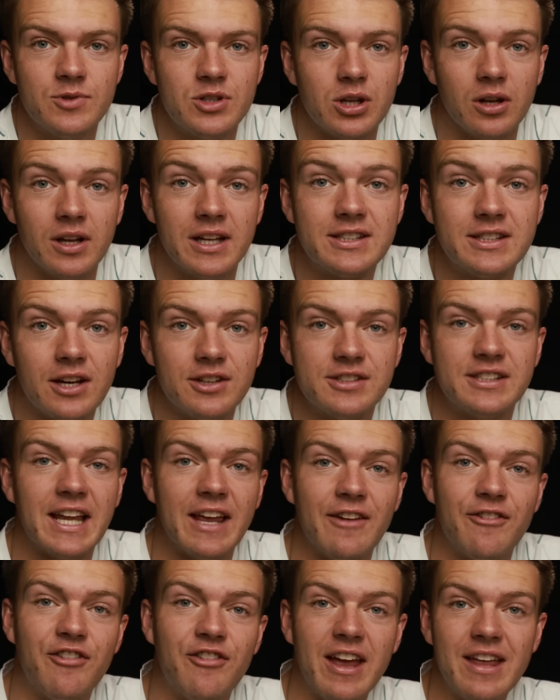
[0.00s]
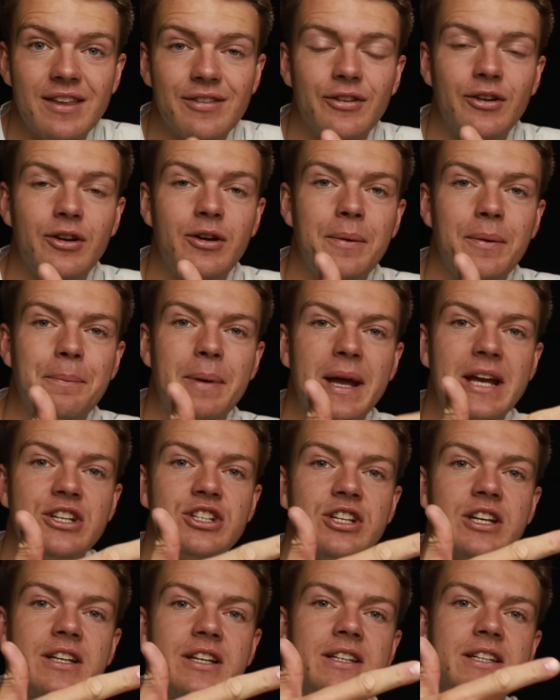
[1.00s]
So let's all stay faithful,
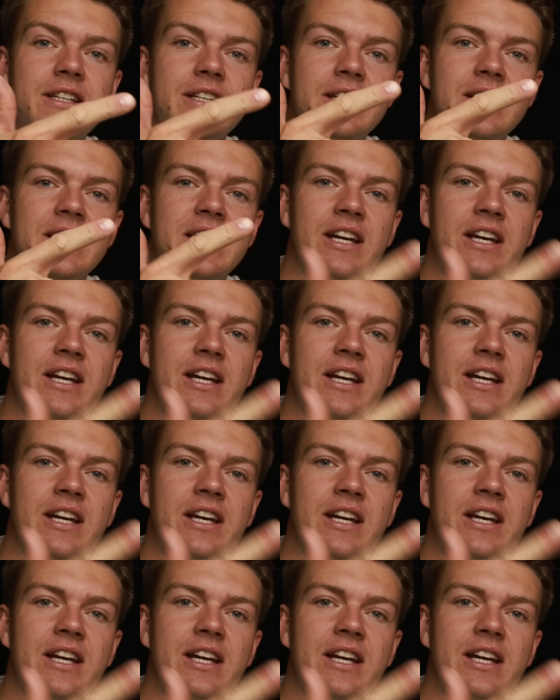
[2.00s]
patient,